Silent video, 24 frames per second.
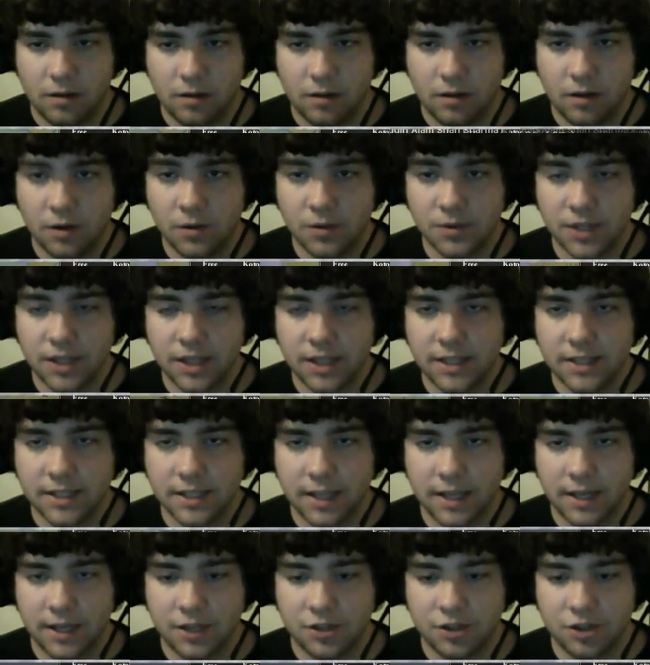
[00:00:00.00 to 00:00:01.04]
Oh, Delhi's
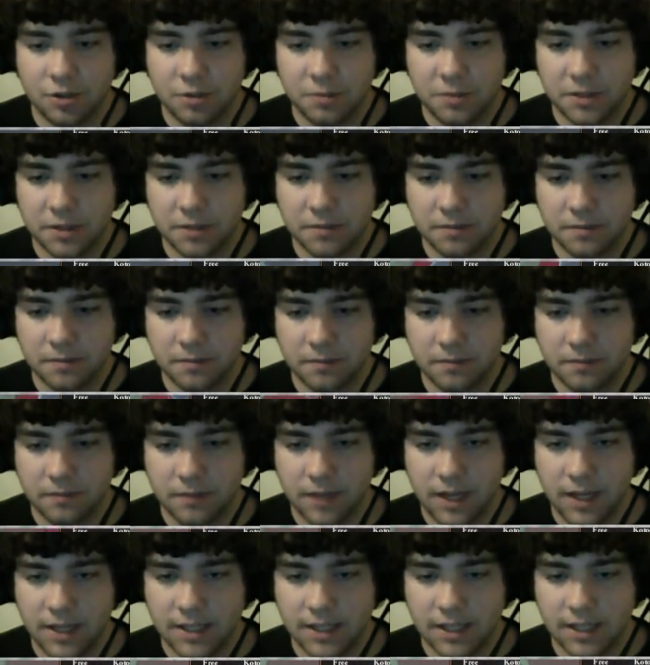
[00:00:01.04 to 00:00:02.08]
landing troops.
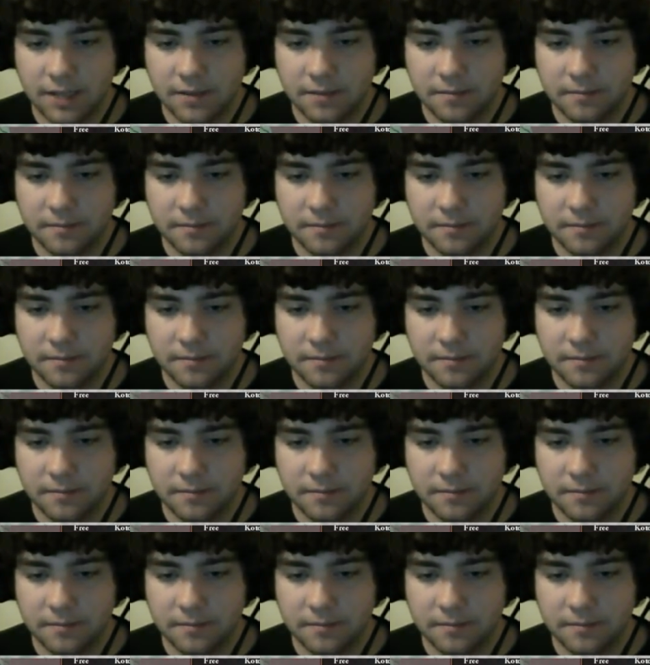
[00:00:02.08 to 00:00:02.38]
Hey, Delhi.